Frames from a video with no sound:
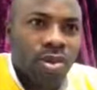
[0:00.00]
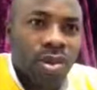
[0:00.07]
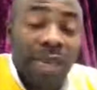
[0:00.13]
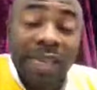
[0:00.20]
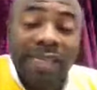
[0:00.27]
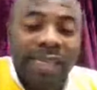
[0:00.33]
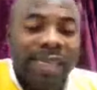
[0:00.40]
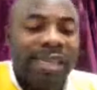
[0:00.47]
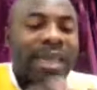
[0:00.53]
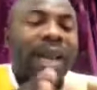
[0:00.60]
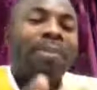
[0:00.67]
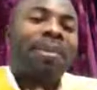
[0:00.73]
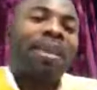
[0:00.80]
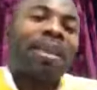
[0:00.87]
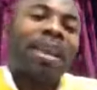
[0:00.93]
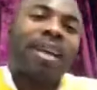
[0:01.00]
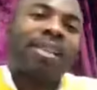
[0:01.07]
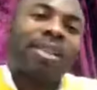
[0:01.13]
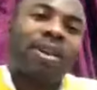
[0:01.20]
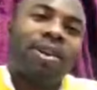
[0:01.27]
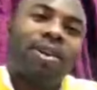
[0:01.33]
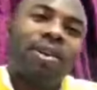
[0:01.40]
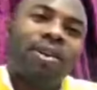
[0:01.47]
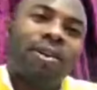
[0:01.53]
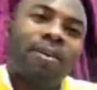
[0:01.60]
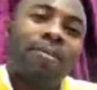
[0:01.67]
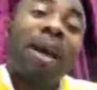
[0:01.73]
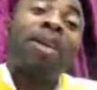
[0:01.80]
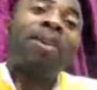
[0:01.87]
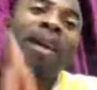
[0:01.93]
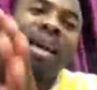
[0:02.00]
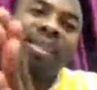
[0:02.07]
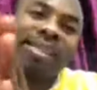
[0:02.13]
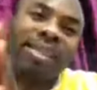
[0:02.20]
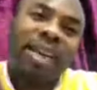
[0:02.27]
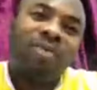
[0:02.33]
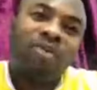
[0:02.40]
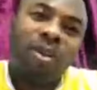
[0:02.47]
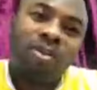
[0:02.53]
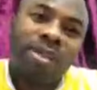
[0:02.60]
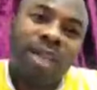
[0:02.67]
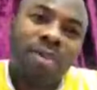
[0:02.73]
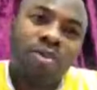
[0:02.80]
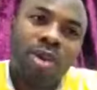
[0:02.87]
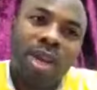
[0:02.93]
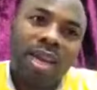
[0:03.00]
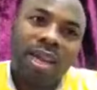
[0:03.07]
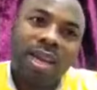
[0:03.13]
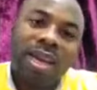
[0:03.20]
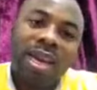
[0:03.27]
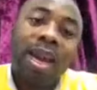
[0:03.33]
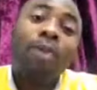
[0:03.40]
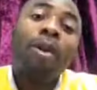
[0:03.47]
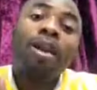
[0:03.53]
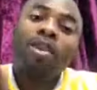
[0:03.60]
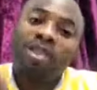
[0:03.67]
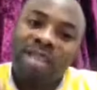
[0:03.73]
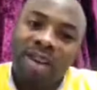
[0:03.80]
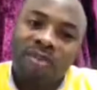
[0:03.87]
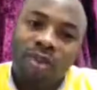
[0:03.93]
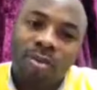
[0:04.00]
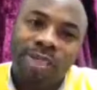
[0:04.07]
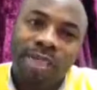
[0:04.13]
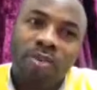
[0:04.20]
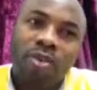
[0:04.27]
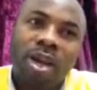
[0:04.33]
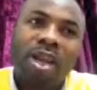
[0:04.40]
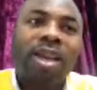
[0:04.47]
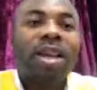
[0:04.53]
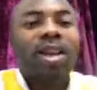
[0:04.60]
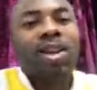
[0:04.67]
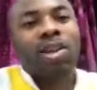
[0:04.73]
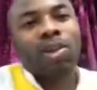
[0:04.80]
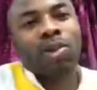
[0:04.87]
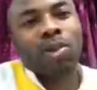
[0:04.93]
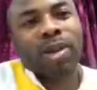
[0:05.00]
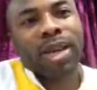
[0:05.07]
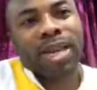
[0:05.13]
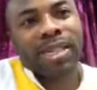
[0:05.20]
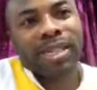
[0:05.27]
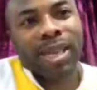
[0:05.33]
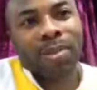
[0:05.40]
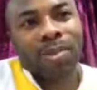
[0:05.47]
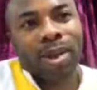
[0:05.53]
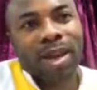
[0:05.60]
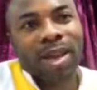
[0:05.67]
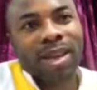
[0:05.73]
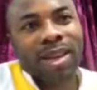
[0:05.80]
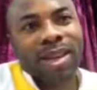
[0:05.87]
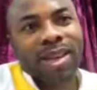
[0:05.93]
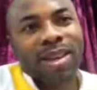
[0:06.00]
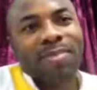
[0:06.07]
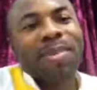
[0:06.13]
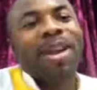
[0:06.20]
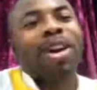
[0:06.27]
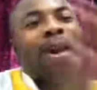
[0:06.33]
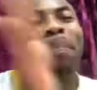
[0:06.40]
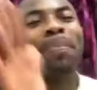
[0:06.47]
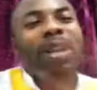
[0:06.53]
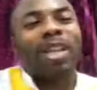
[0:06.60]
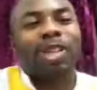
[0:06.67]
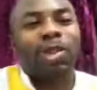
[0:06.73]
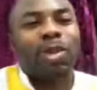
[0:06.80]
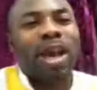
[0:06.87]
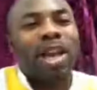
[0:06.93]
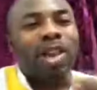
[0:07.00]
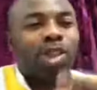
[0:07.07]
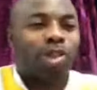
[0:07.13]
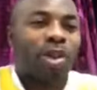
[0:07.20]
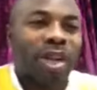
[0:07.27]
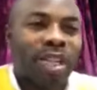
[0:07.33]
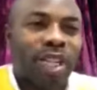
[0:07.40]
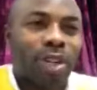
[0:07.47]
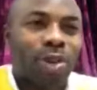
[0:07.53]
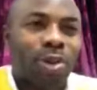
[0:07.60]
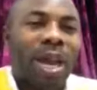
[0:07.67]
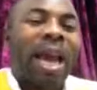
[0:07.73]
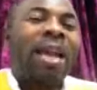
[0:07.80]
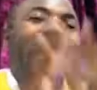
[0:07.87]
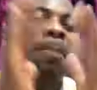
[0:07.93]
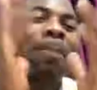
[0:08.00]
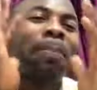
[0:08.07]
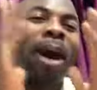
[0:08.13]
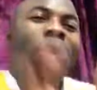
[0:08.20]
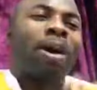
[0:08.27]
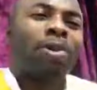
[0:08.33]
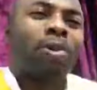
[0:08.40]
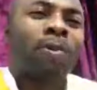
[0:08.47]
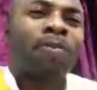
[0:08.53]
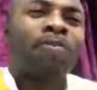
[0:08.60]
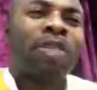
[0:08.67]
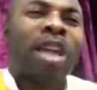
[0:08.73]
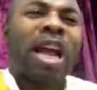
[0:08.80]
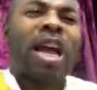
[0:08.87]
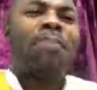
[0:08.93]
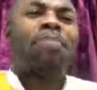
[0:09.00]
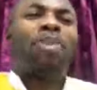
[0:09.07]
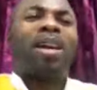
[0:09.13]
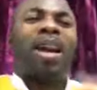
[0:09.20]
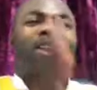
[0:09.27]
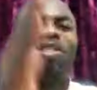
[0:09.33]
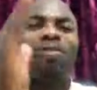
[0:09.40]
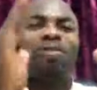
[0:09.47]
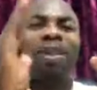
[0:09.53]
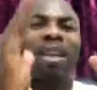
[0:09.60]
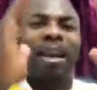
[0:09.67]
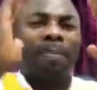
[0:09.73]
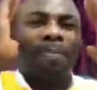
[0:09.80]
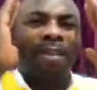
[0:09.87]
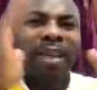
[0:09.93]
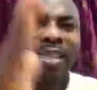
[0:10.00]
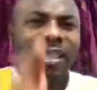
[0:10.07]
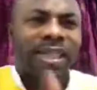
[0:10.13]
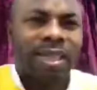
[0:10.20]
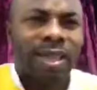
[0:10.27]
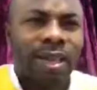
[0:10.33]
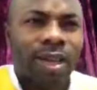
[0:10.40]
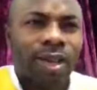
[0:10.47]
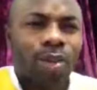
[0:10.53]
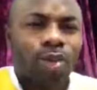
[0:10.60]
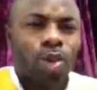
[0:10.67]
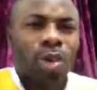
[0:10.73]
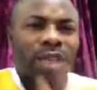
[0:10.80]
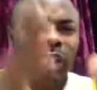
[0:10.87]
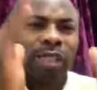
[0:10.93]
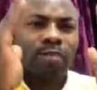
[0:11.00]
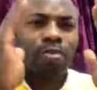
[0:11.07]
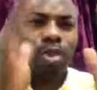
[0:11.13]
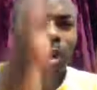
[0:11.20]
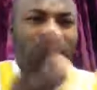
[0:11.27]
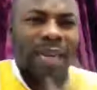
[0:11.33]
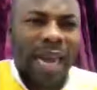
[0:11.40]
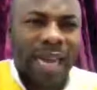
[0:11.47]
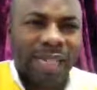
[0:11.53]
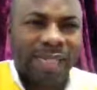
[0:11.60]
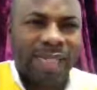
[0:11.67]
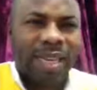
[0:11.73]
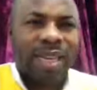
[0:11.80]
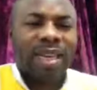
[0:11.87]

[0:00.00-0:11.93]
It's the same thing as God, but you can start from somewhere, and when you start from somewhere, you get somewhere. May God bless you and strengthen you and empower you. I pray that you've been a blessing to this broadcast.